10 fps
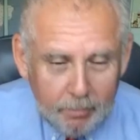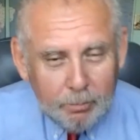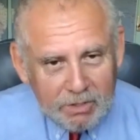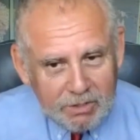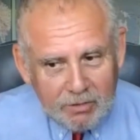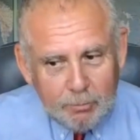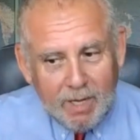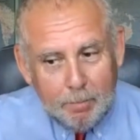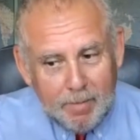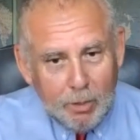but just
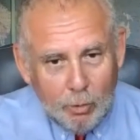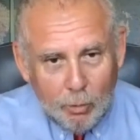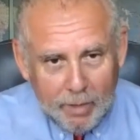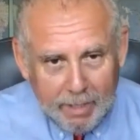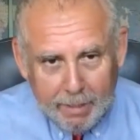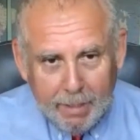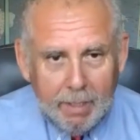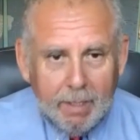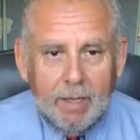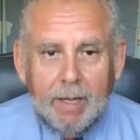by mirroring
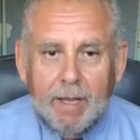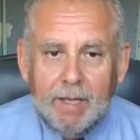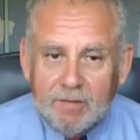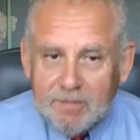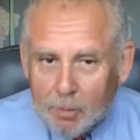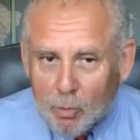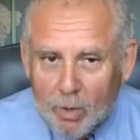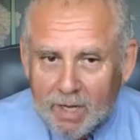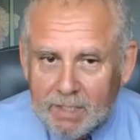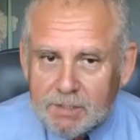and
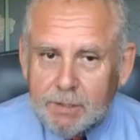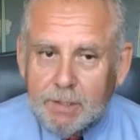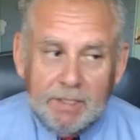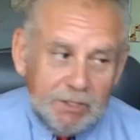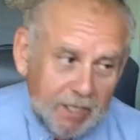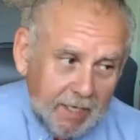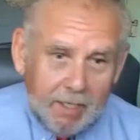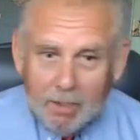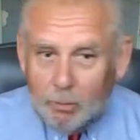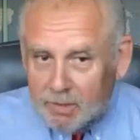summarizing and
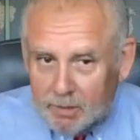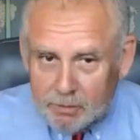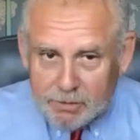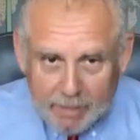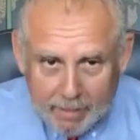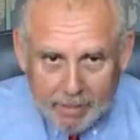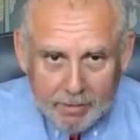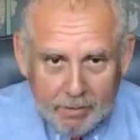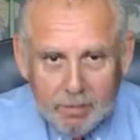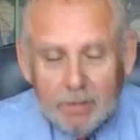checking in with the other side,
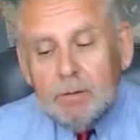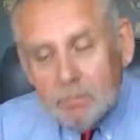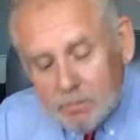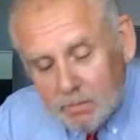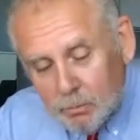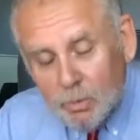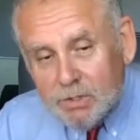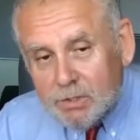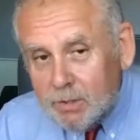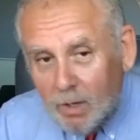
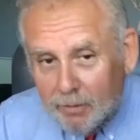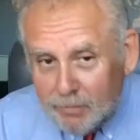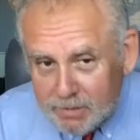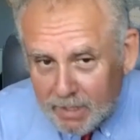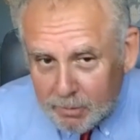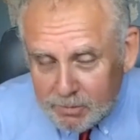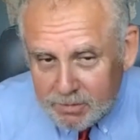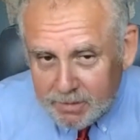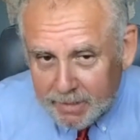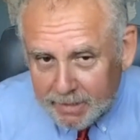which oftentimes
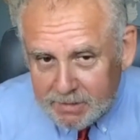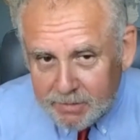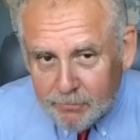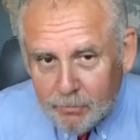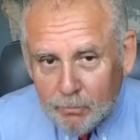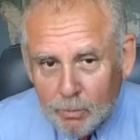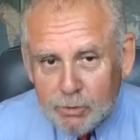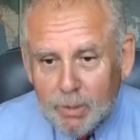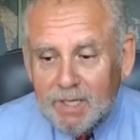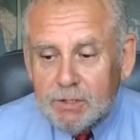is the case if we're
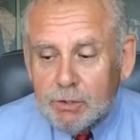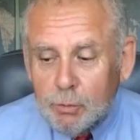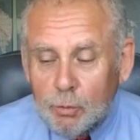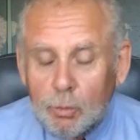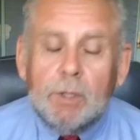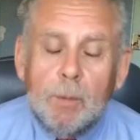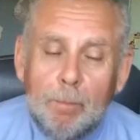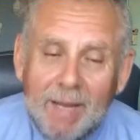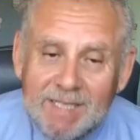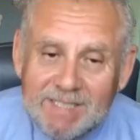trying to
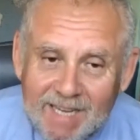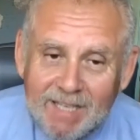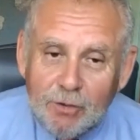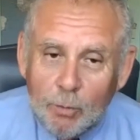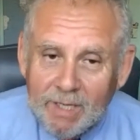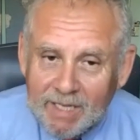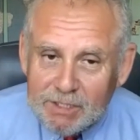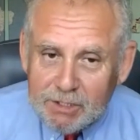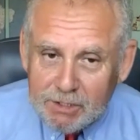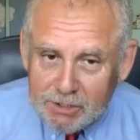maintain the
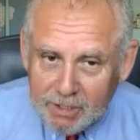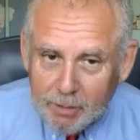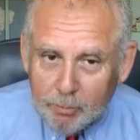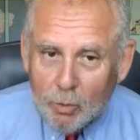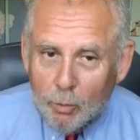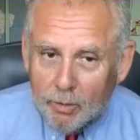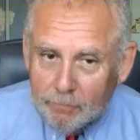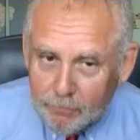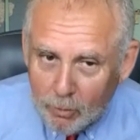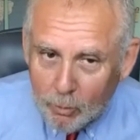relationship going
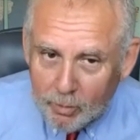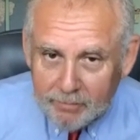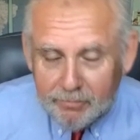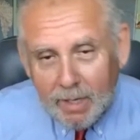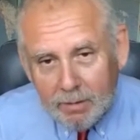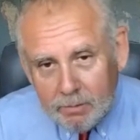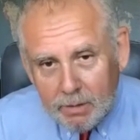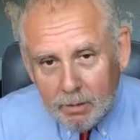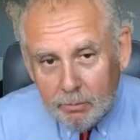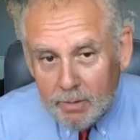forward. If not,
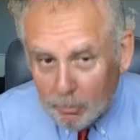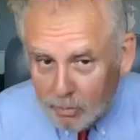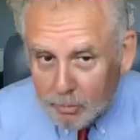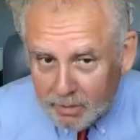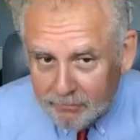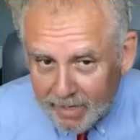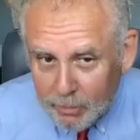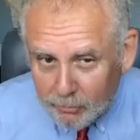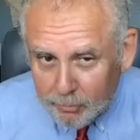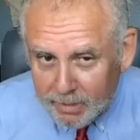I'm going to be an
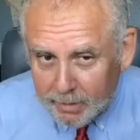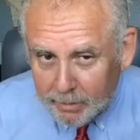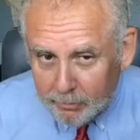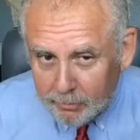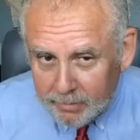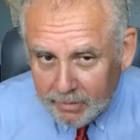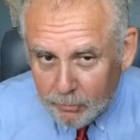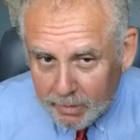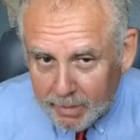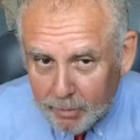evaluative mediator. That's
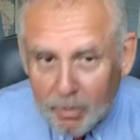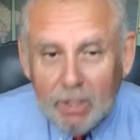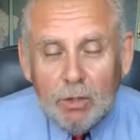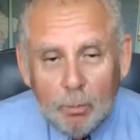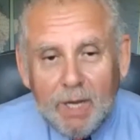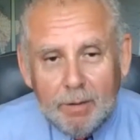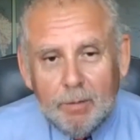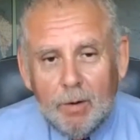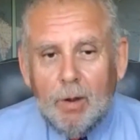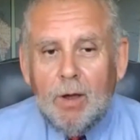what I am. But
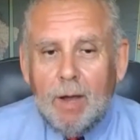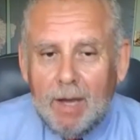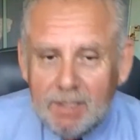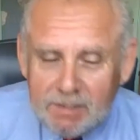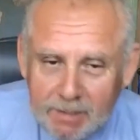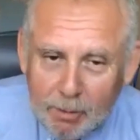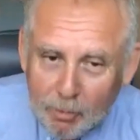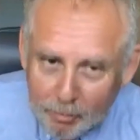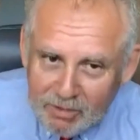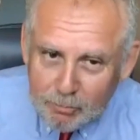honestly, I'm a
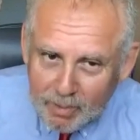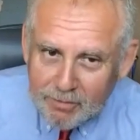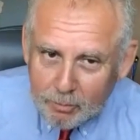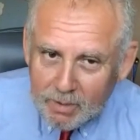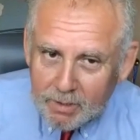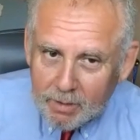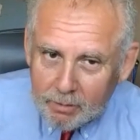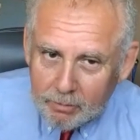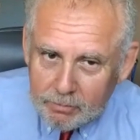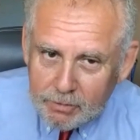mixed method
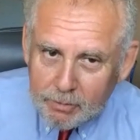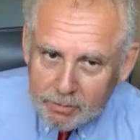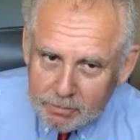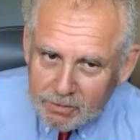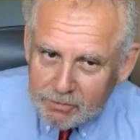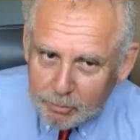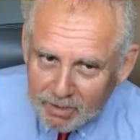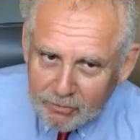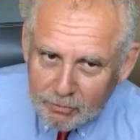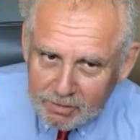mediator. So it just
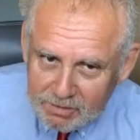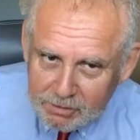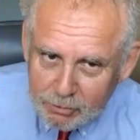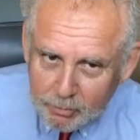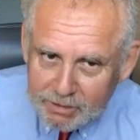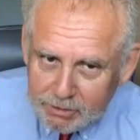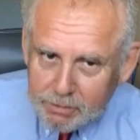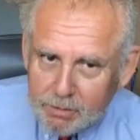depends on the situation.